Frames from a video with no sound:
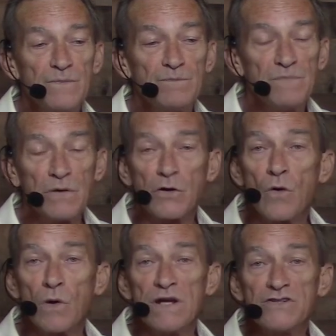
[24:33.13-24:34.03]
build a
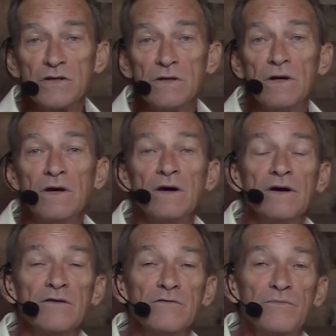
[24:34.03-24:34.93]
coalition
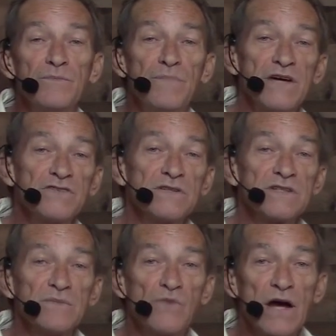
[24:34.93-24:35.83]
of patients
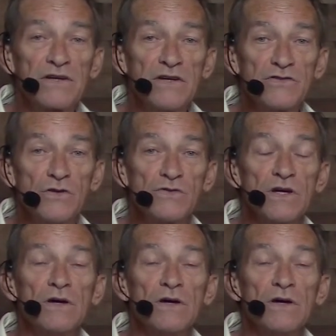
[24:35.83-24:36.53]
and practitioners